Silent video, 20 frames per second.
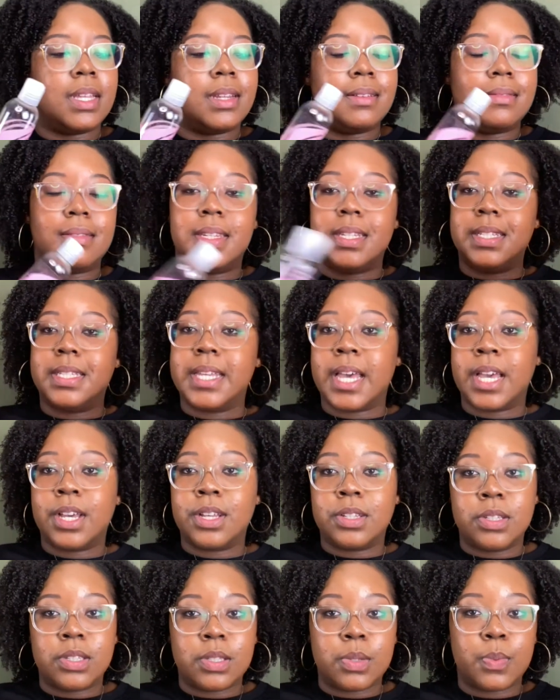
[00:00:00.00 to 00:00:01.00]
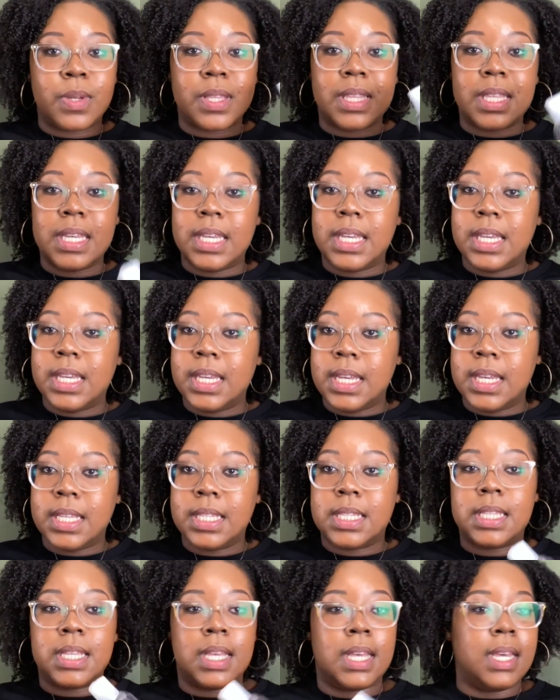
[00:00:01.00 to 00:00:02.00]
Detangles with
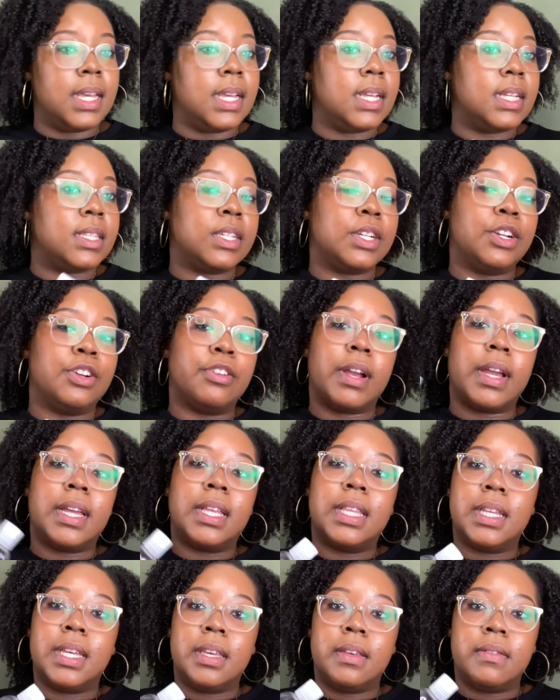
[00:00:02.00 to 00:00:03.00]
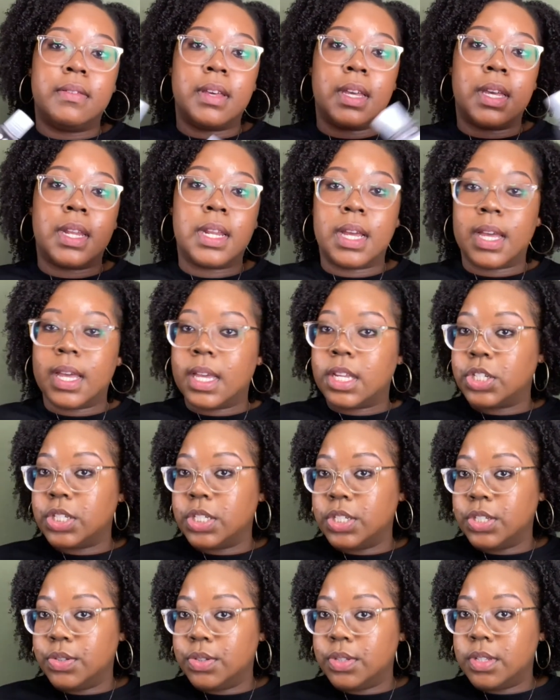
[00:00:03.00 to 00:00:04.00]
ease. It's a great leave-in. I actually
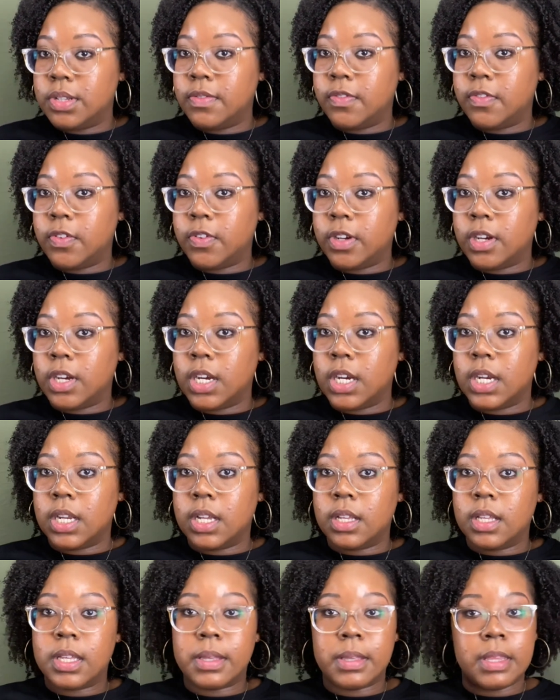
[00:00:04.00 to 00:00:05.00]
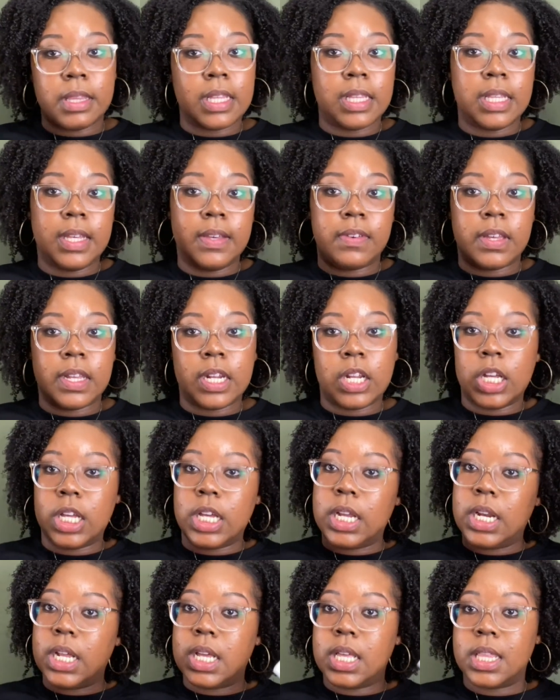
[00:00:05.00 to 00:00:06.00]
used it for the leave-in
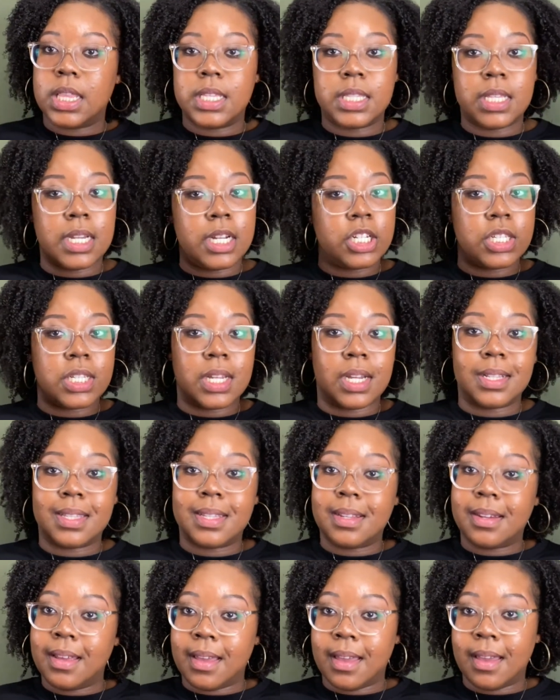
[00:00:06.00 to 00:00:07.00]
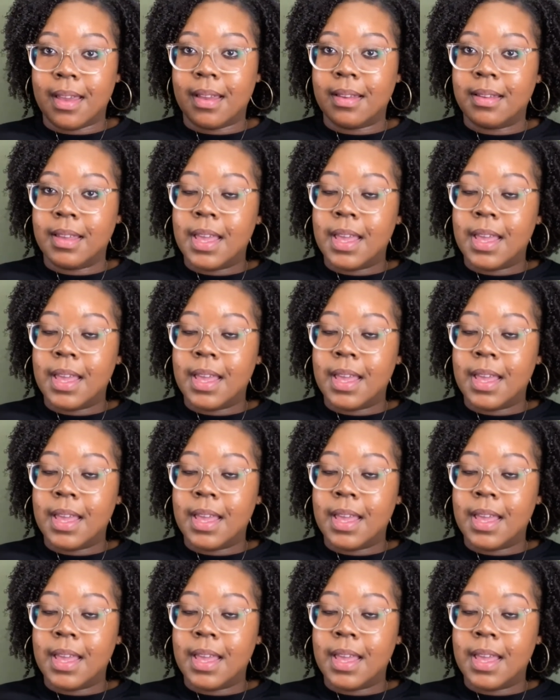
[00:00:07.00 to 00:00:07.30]
on this hairstyle today.